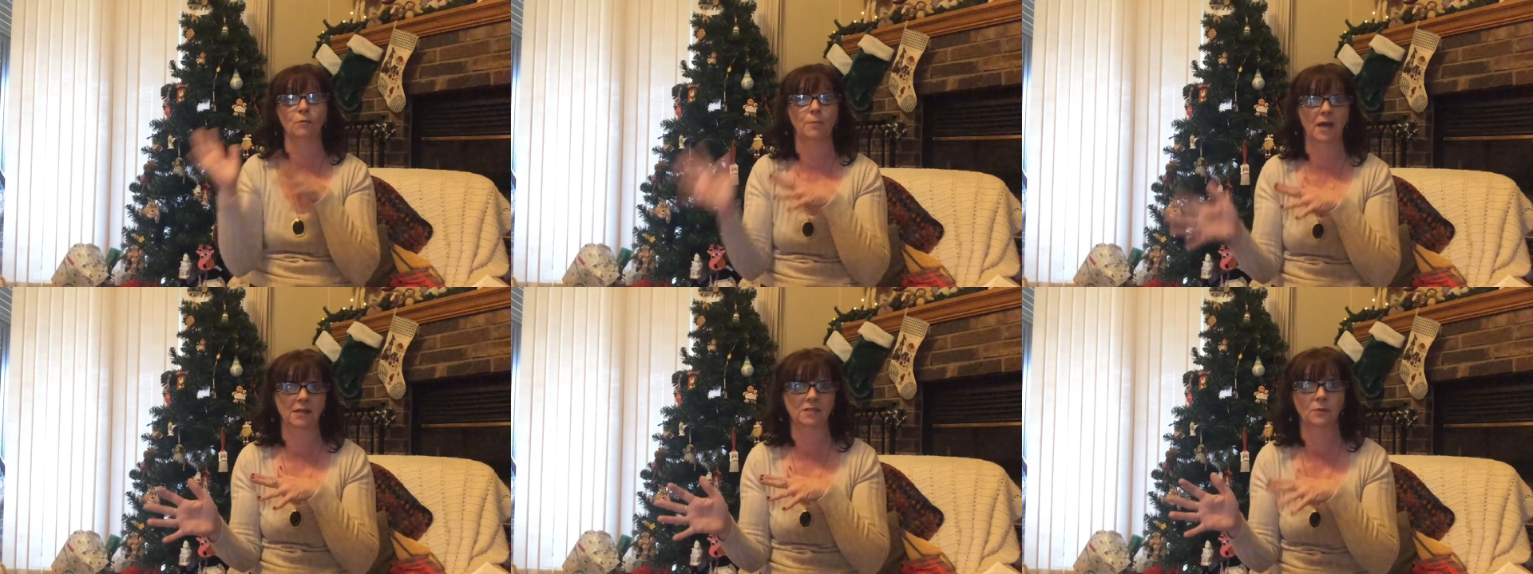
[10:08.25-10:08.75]
all
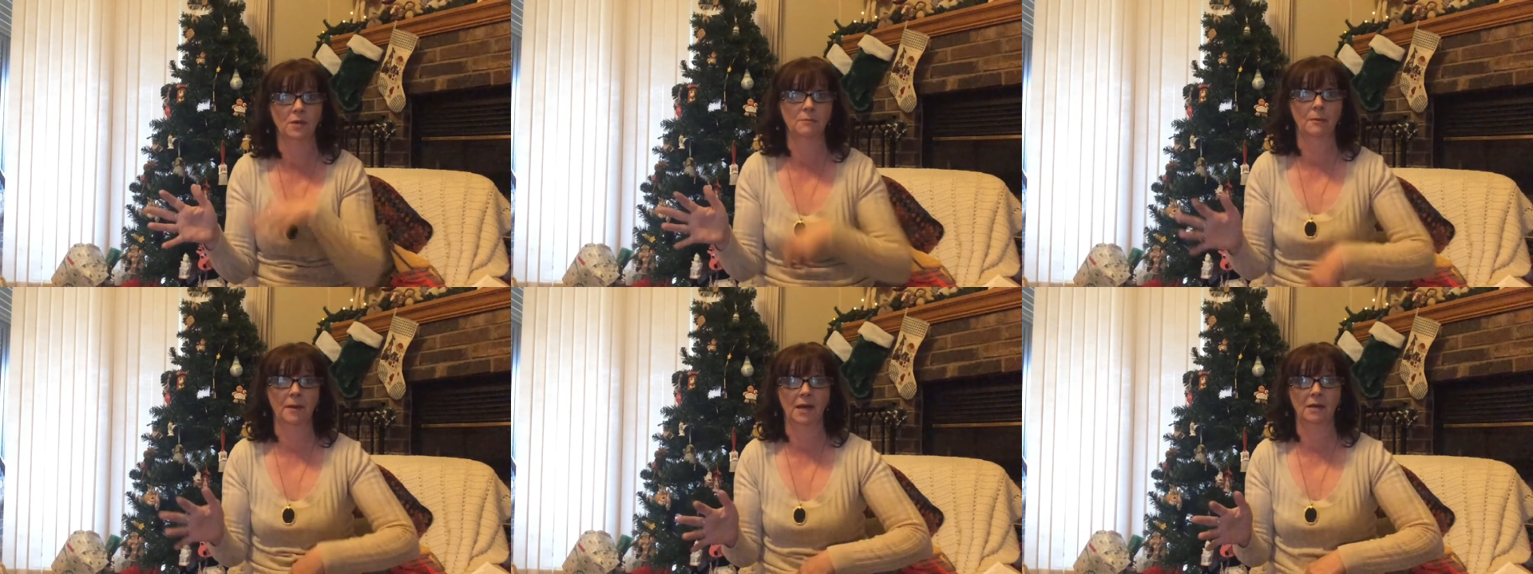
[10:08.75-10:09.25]
packed away in
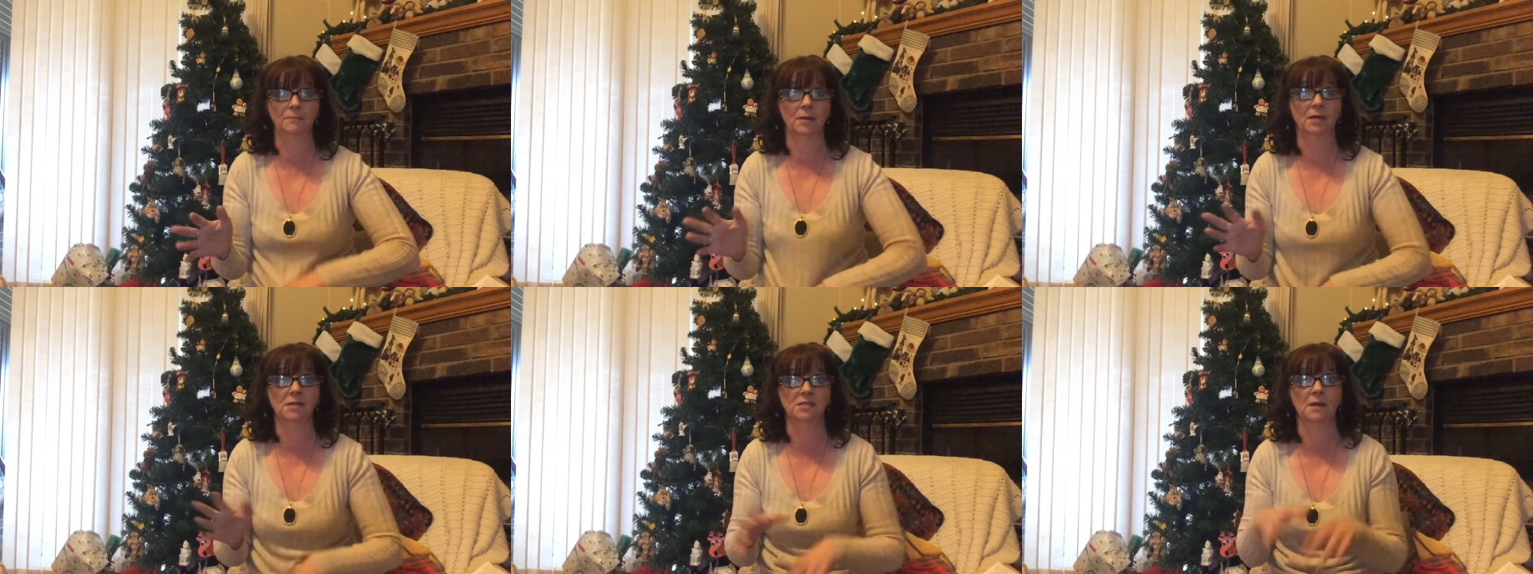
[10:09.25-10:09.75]
my bag
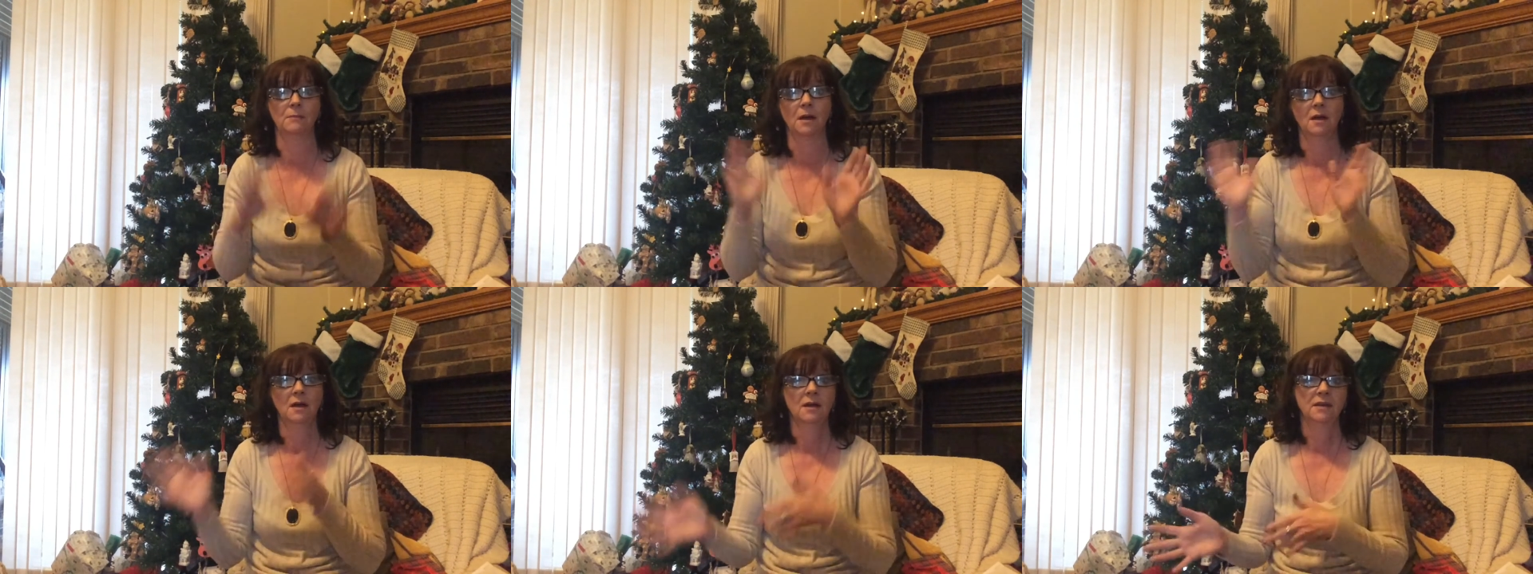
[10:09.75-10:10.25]
because
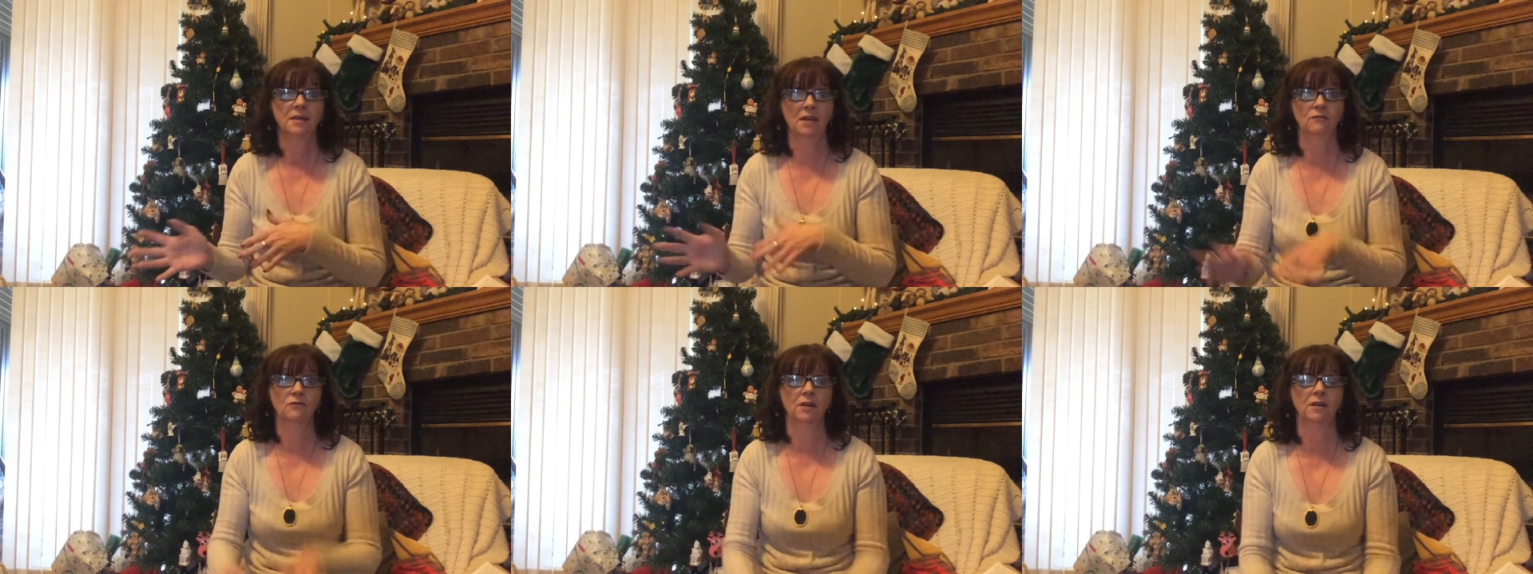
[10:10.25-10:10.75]
I'm
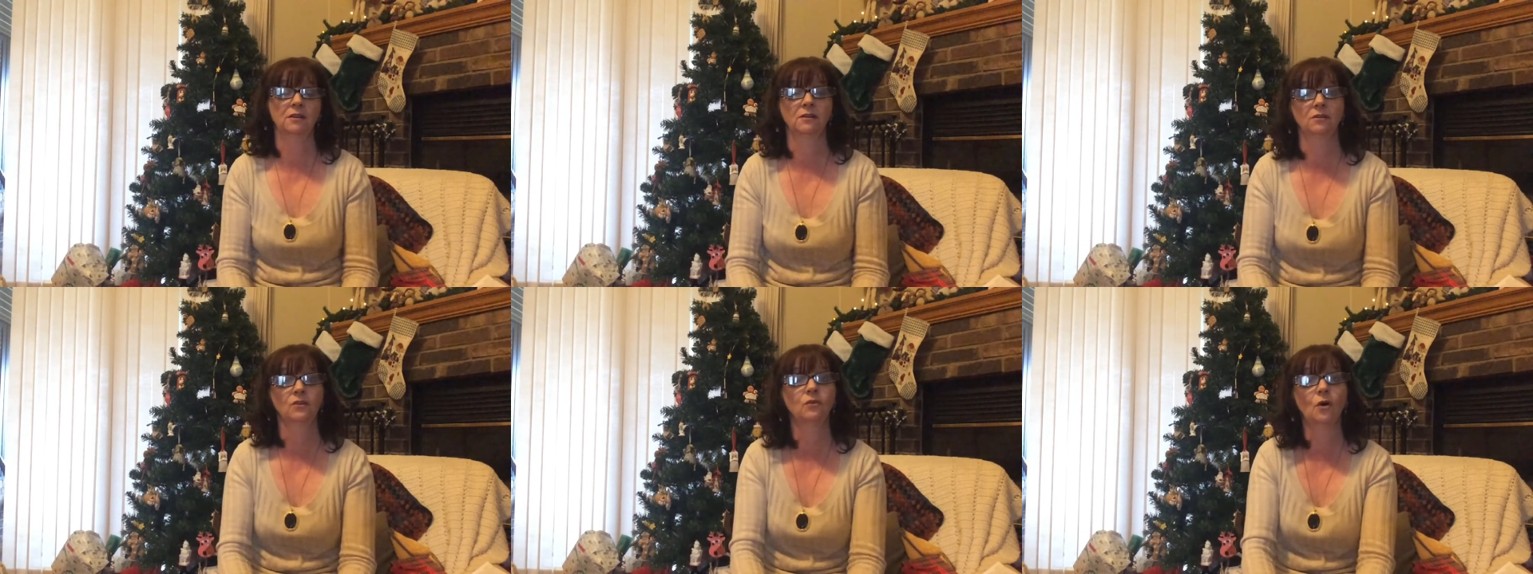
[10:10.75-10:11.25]
getting ready
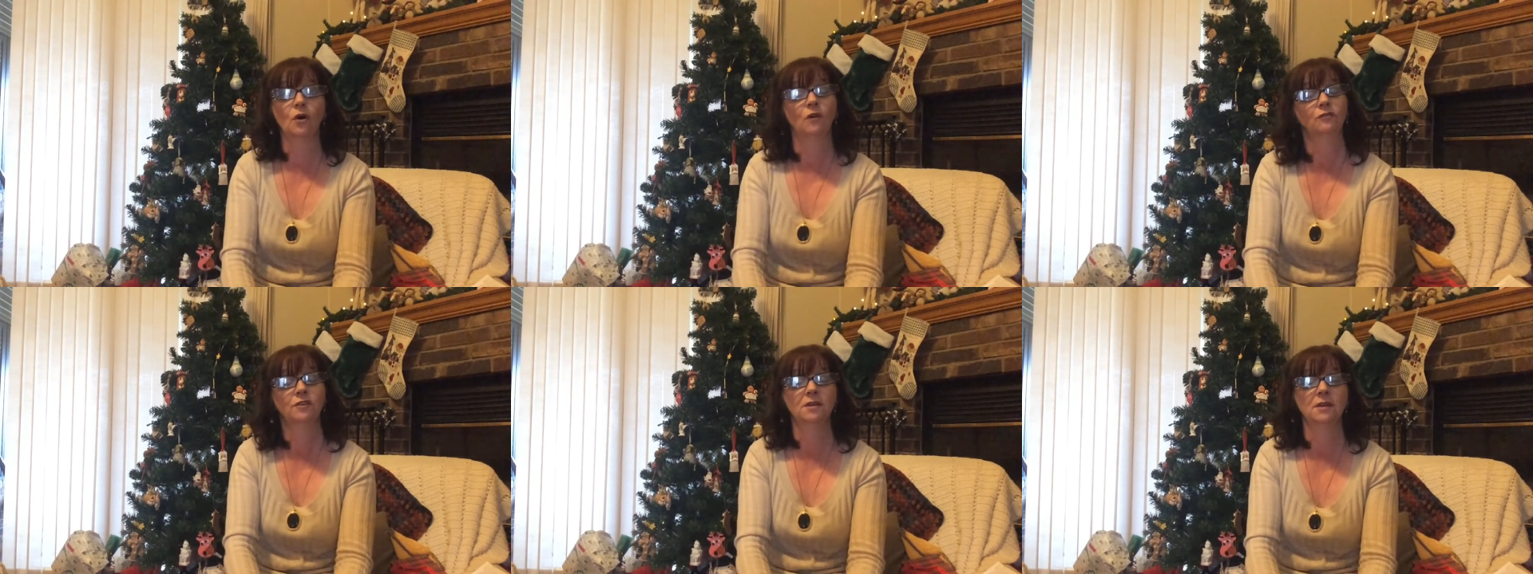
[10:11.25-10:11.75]
to go
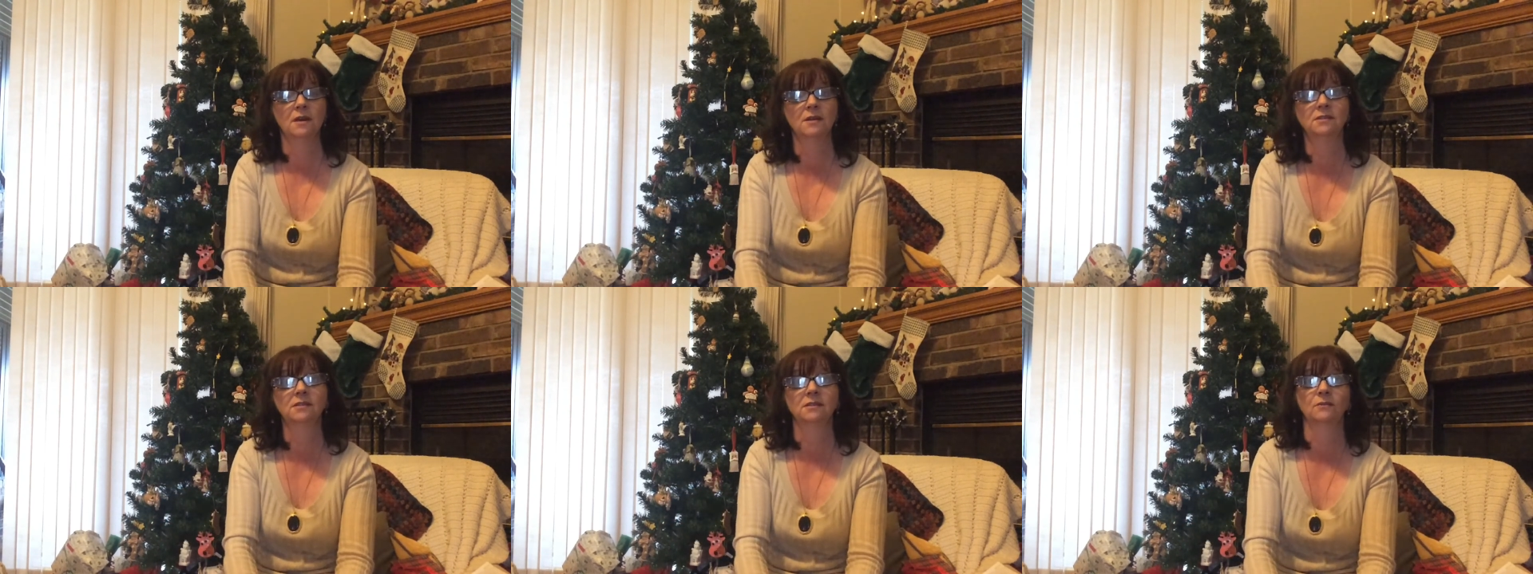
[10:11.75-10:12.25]
off and
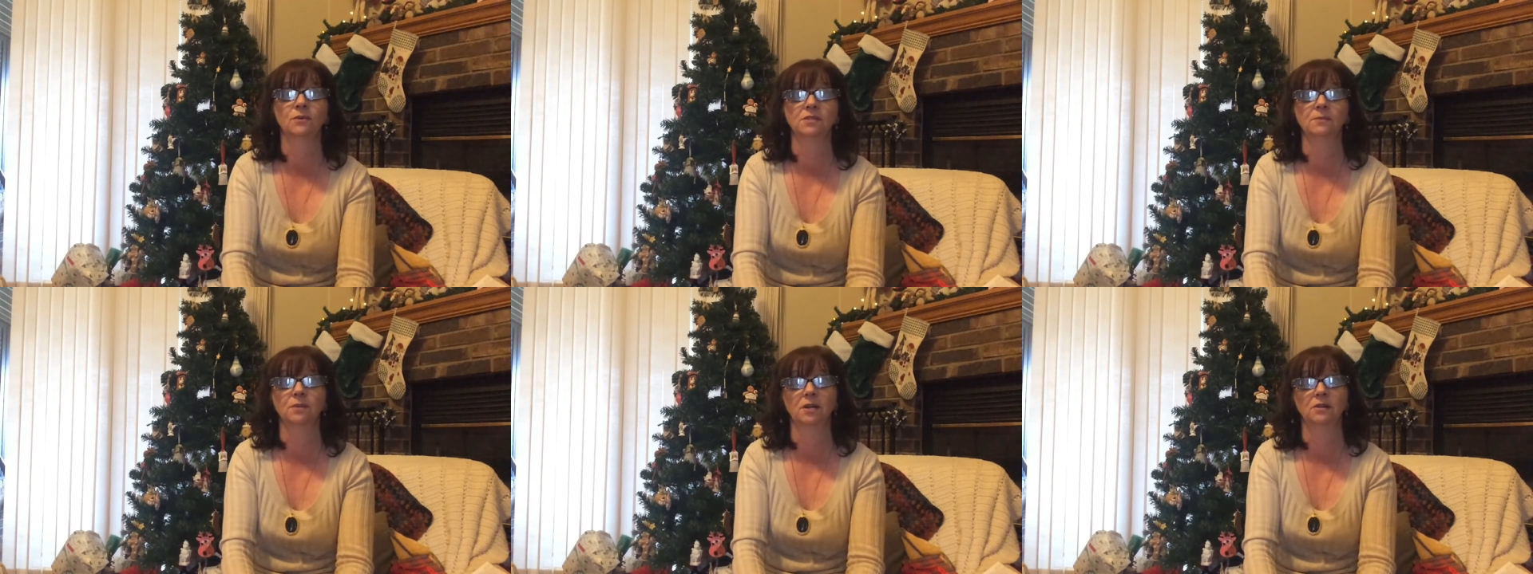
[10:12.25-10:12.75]
knit with
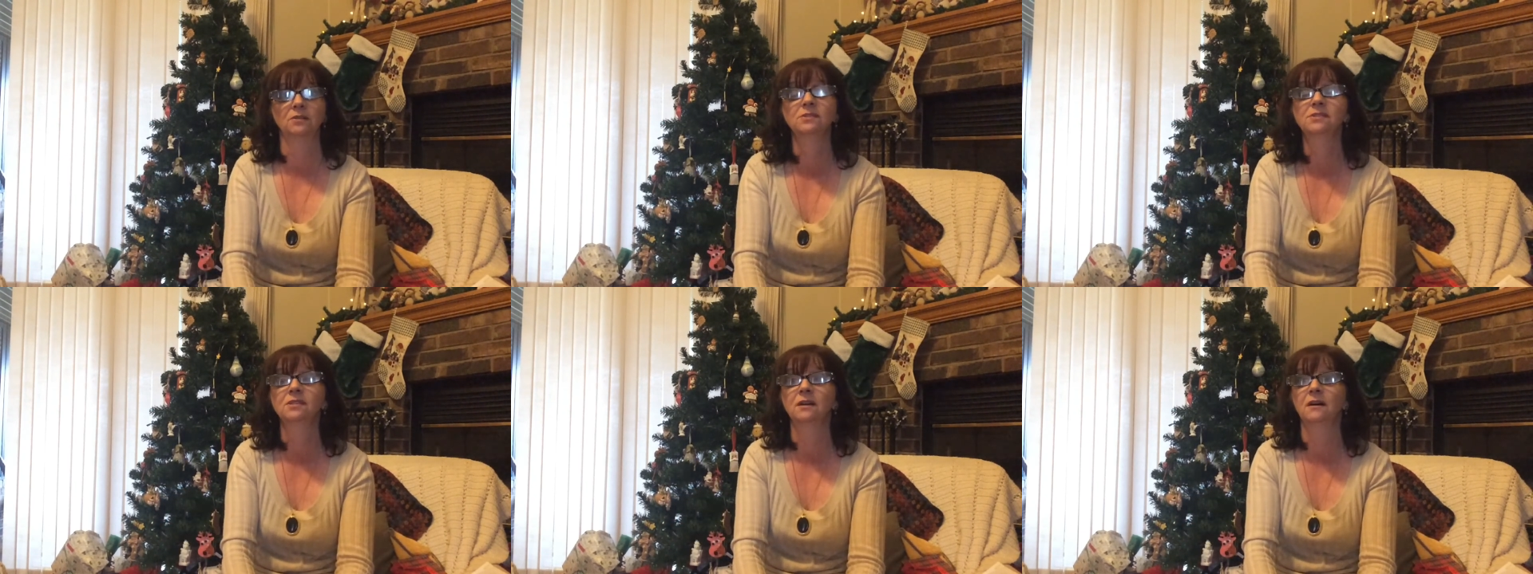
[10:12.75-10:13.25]
some girls,